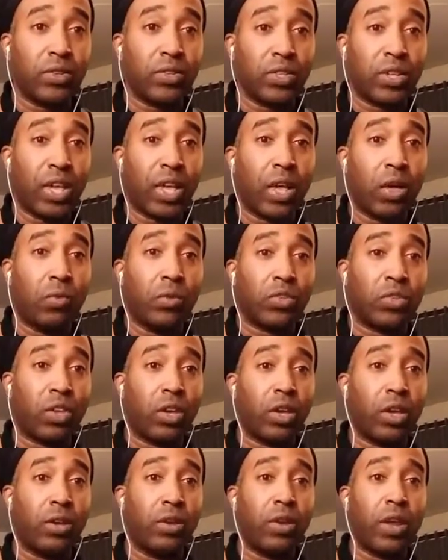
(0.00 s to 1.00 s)
scale was
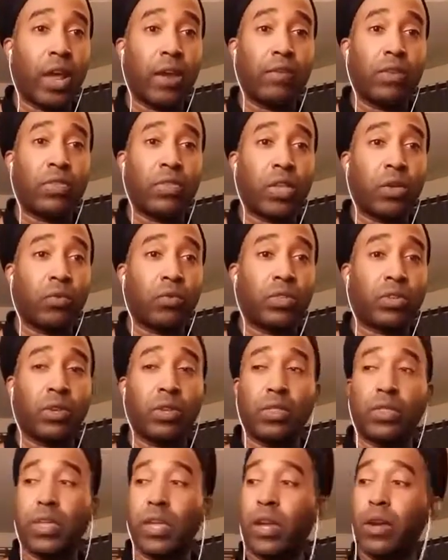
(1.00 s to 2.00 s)
good. Everything was
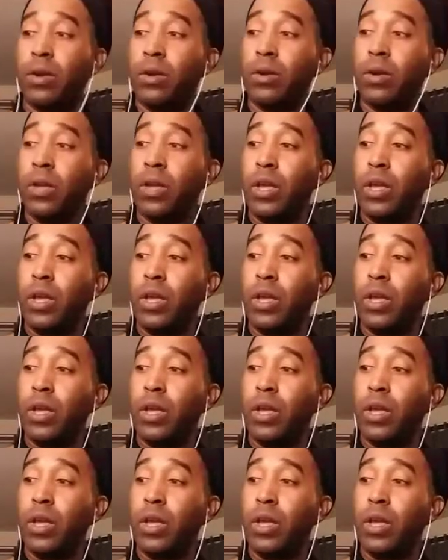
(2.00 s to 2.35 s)
good there.